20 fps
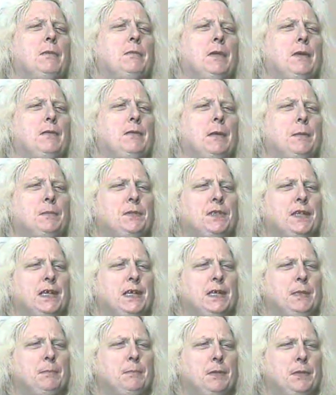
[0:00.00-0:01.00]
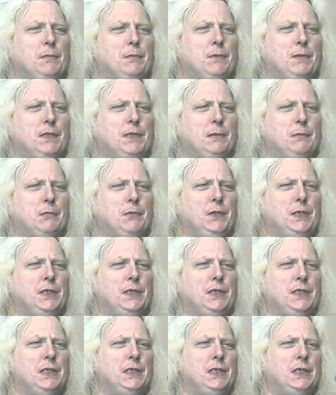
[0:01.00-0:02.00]
on my website, but for some
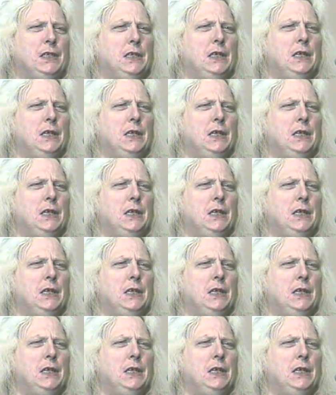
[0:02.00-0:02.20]
reason